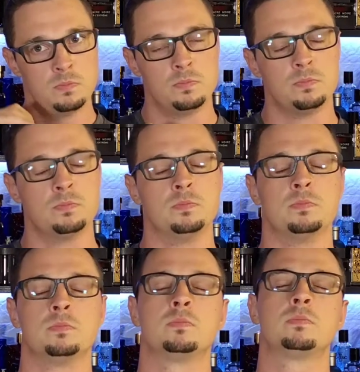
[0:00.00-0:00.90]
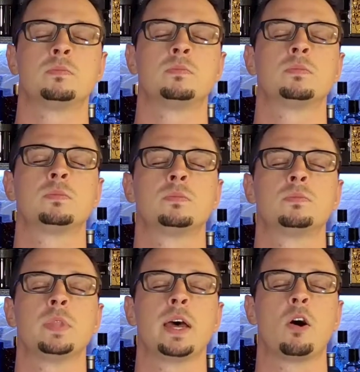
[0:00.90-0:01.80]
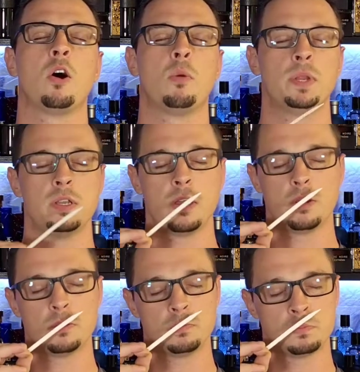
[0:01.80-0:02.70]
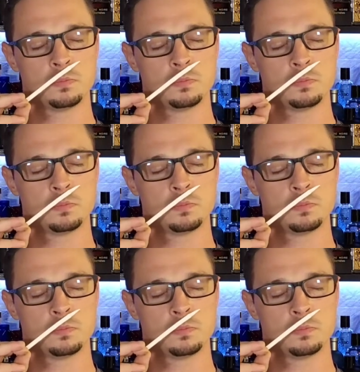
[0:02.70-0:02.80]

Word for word: Mm. mm, that almond note.